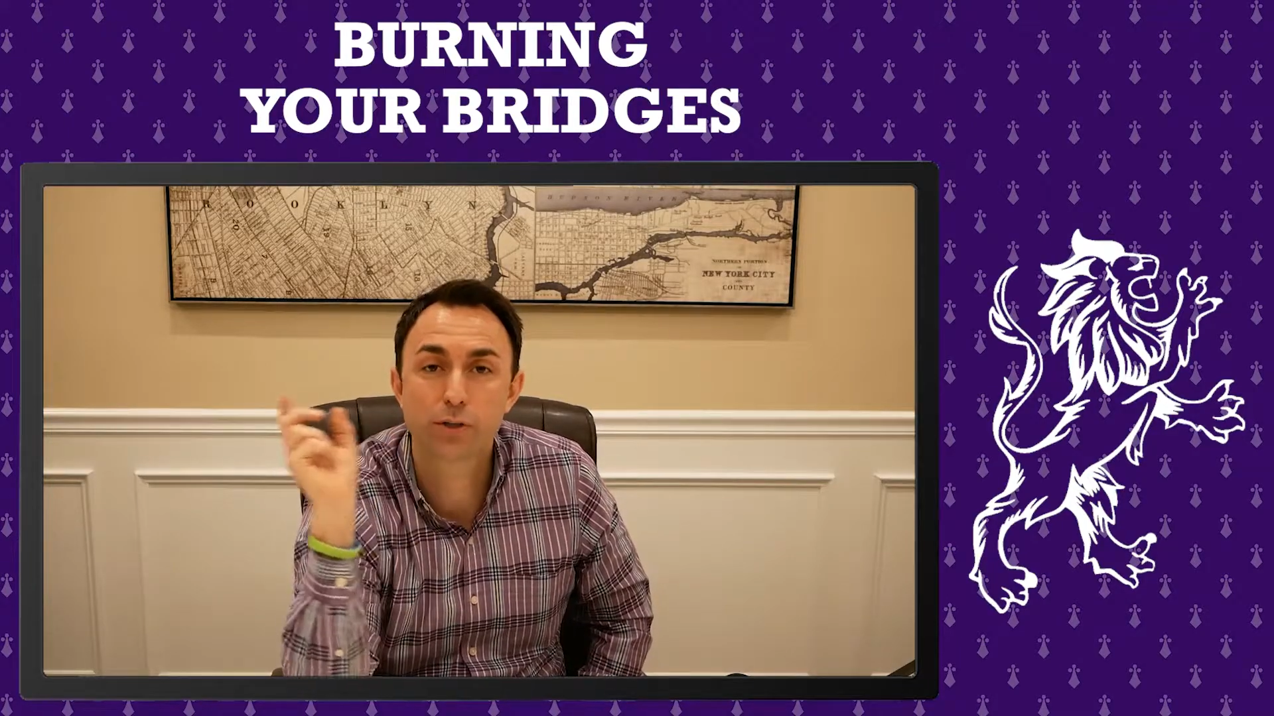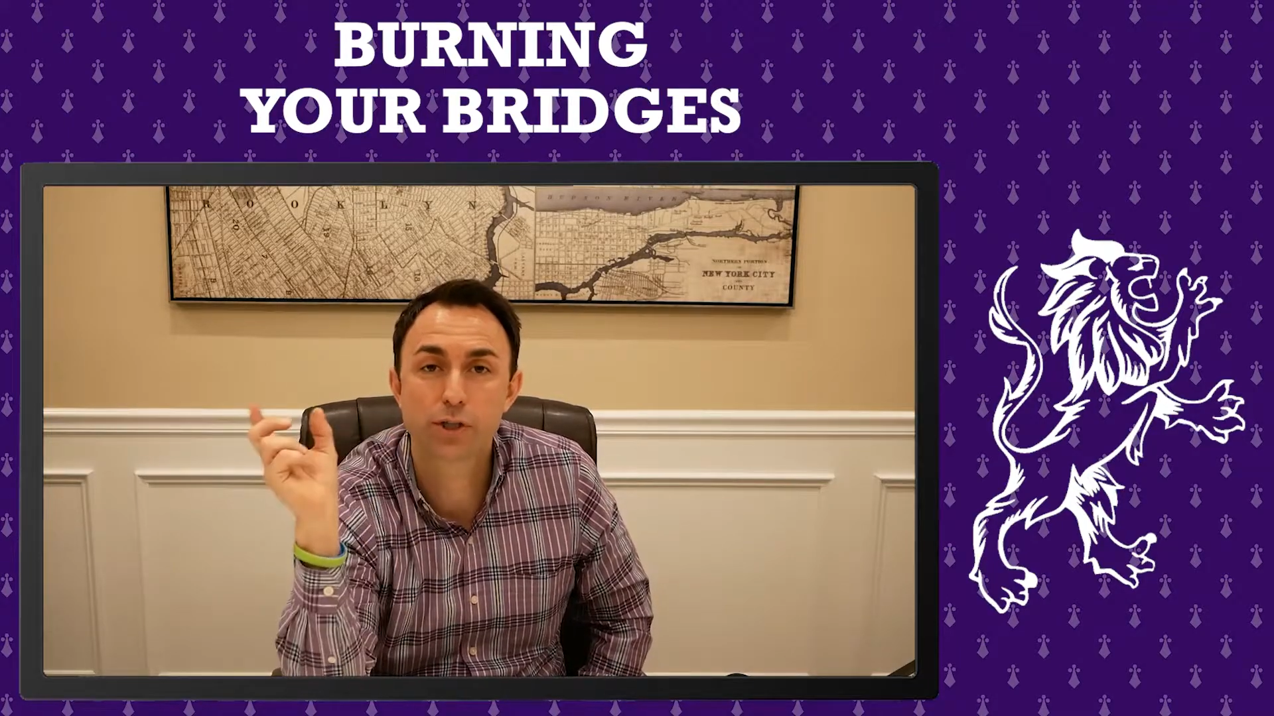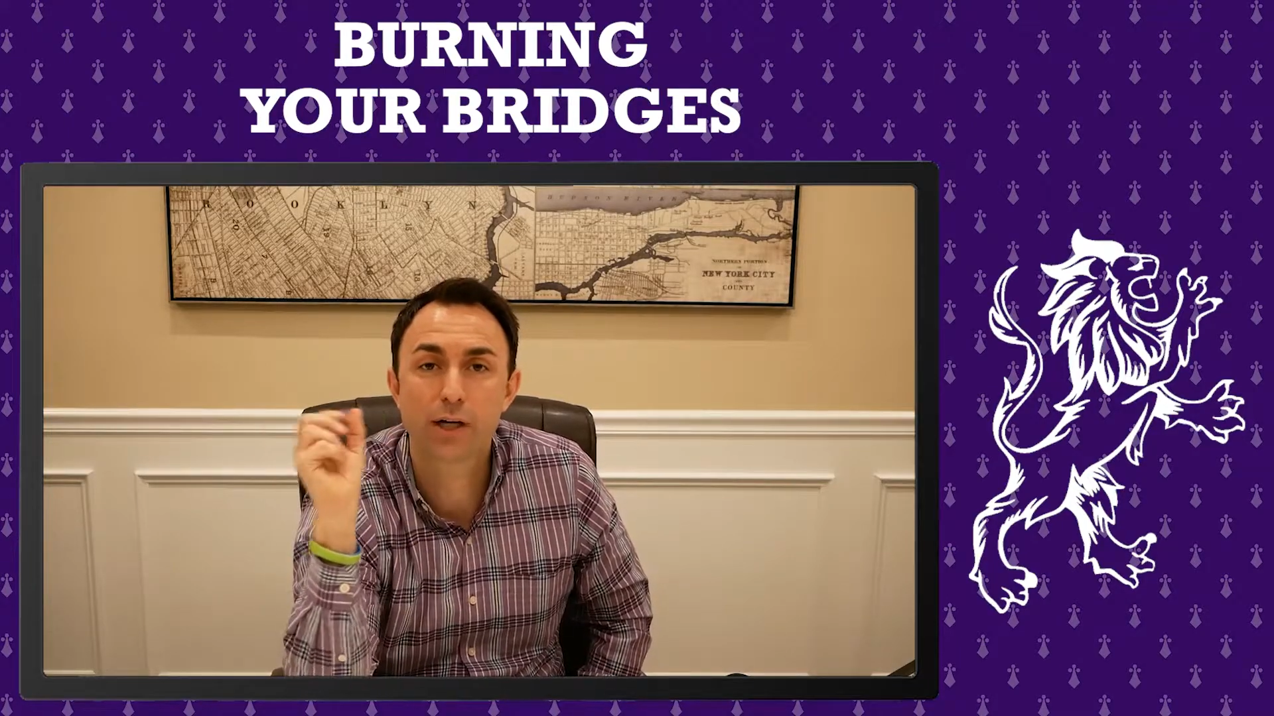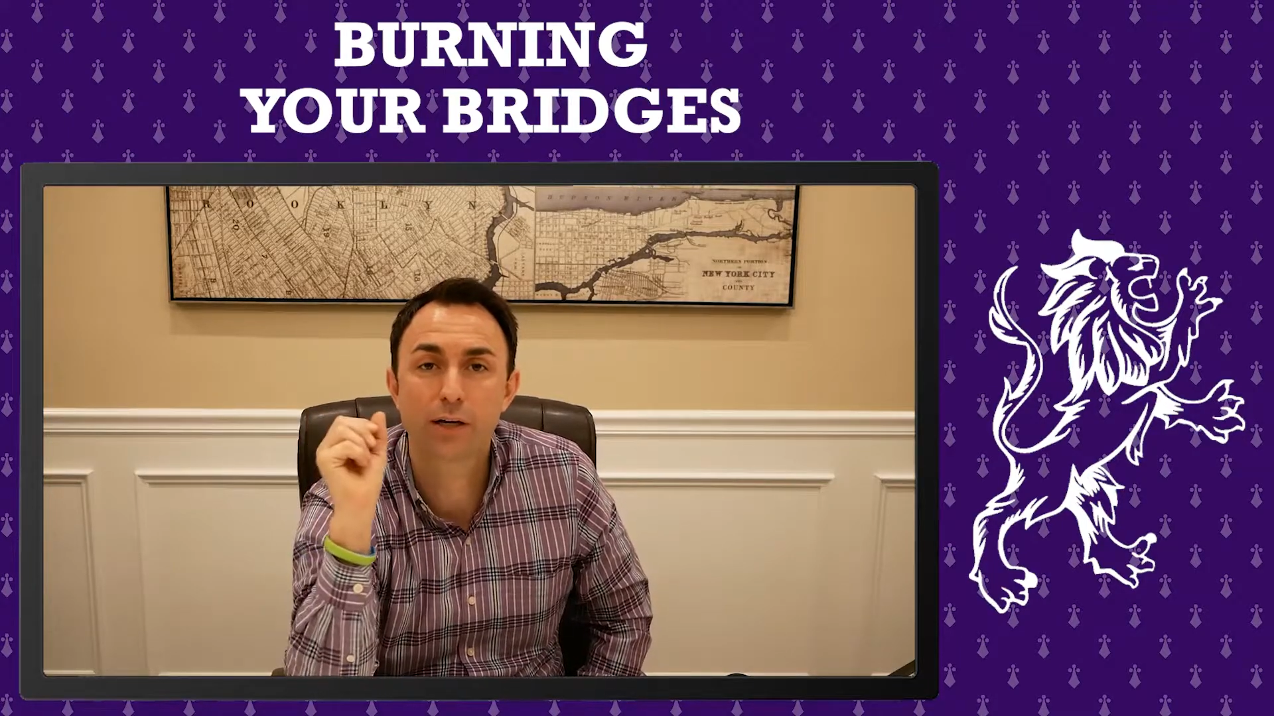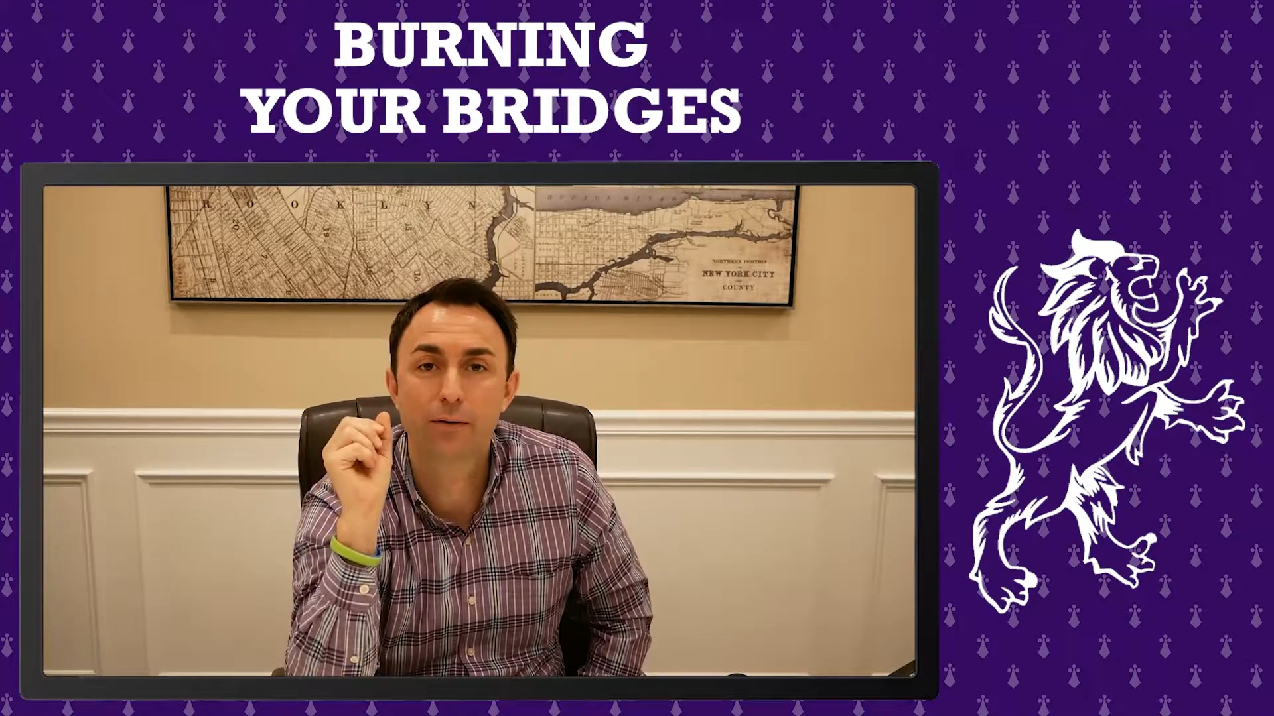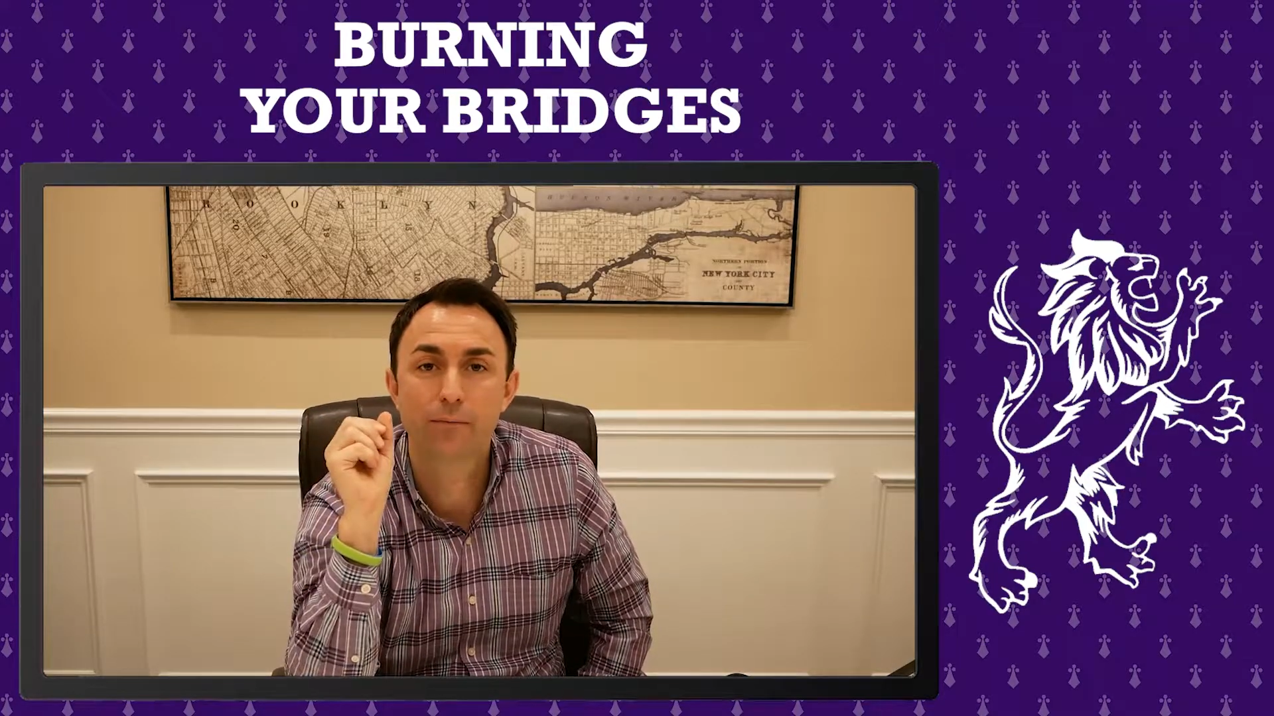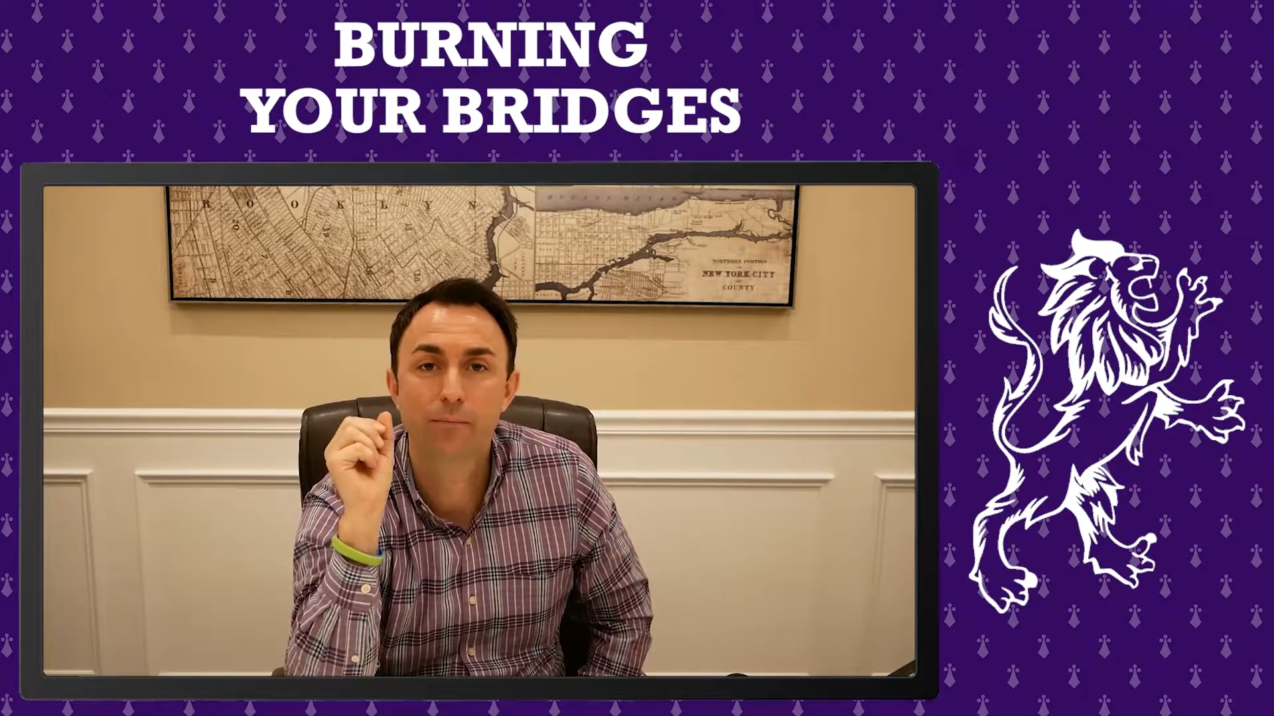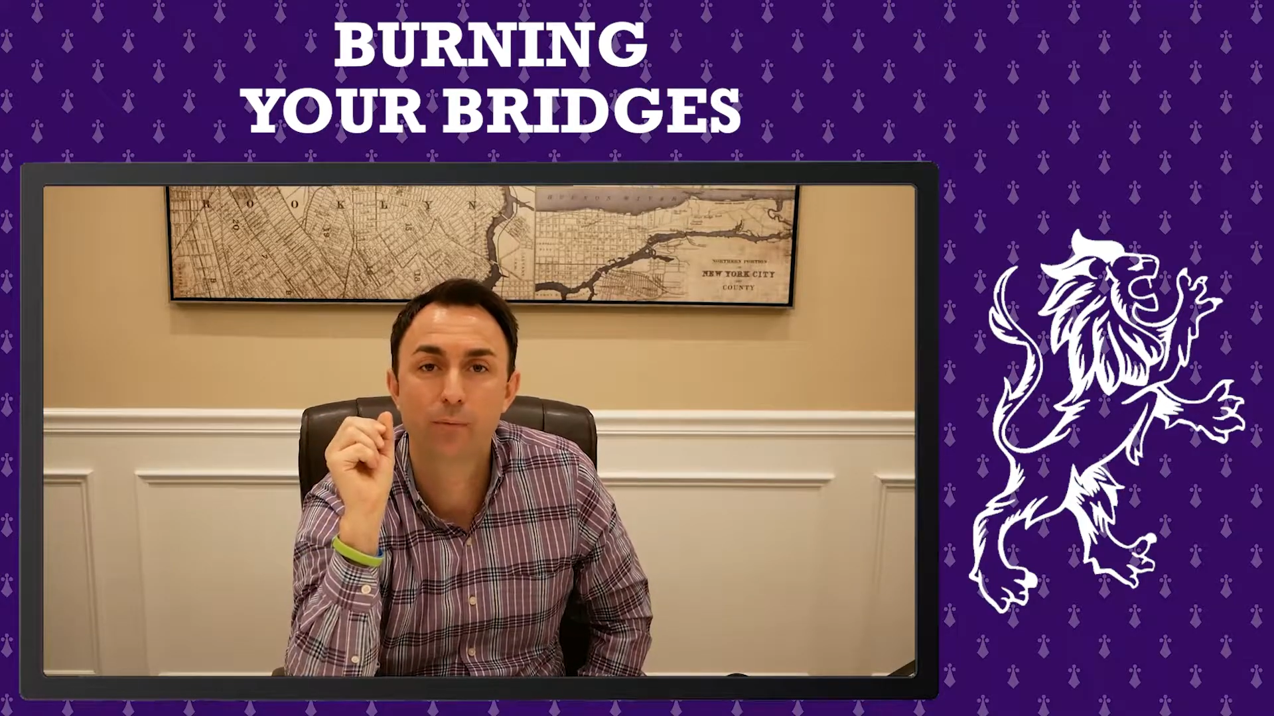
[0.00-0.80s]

John,